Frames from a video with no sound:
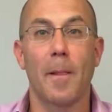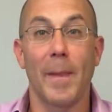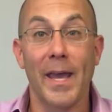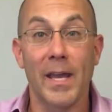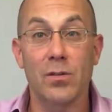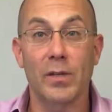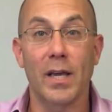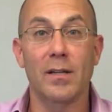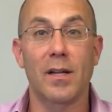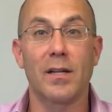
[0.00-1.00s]
And you'll
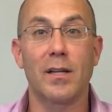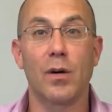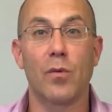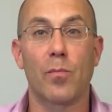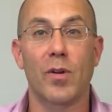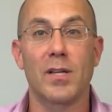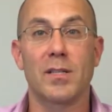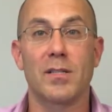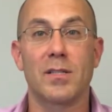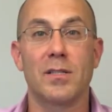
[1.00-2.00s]
get an idea of what
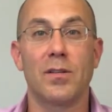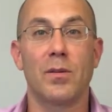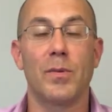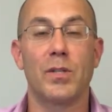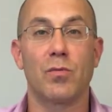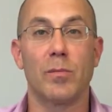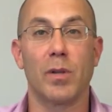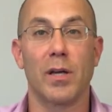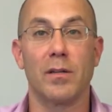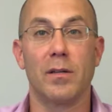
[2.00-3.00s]
processes need to be
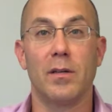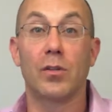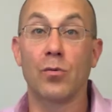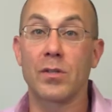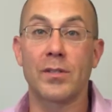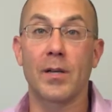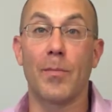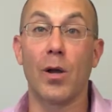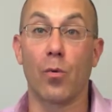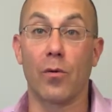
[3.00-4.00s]
streamlined. Don't just take
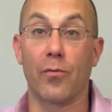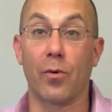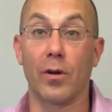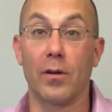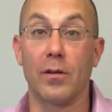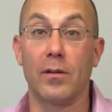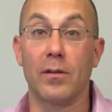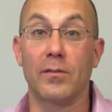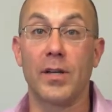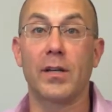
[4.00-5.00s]
my word for it.
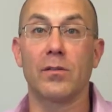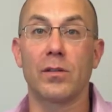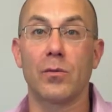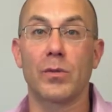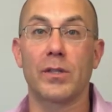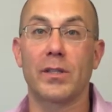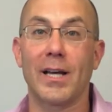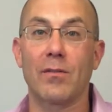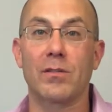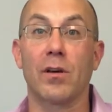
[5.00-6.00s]
Take a look at what the
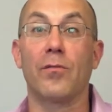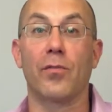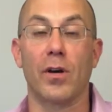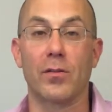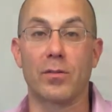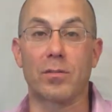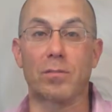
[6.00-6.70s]
cloud has done for others.